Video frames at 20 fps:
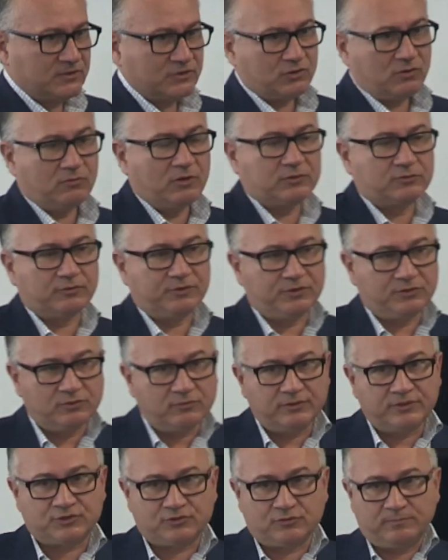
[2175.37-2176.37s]
So what we
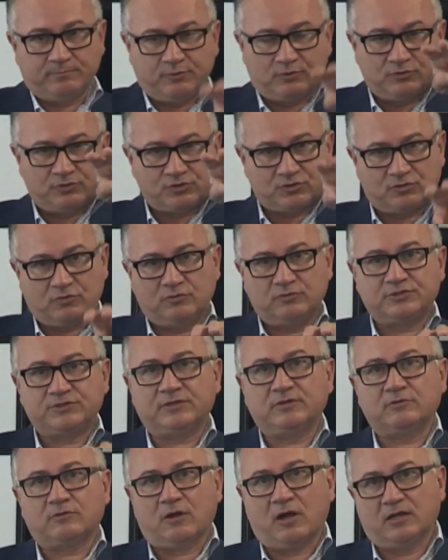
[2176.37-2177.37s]
do is we put screws
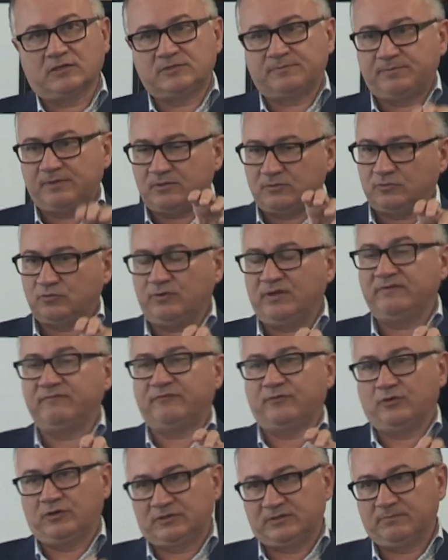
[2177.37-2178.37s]
and rods between
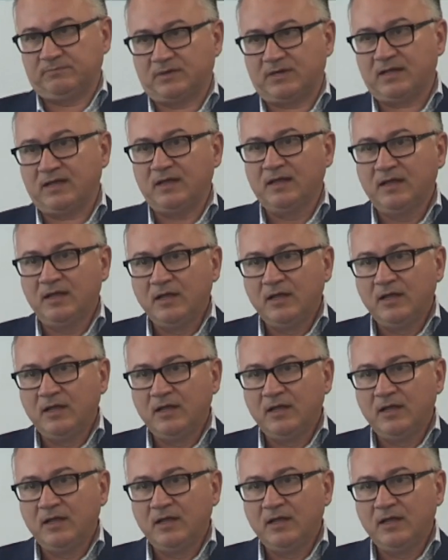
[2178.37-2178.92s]
vertebra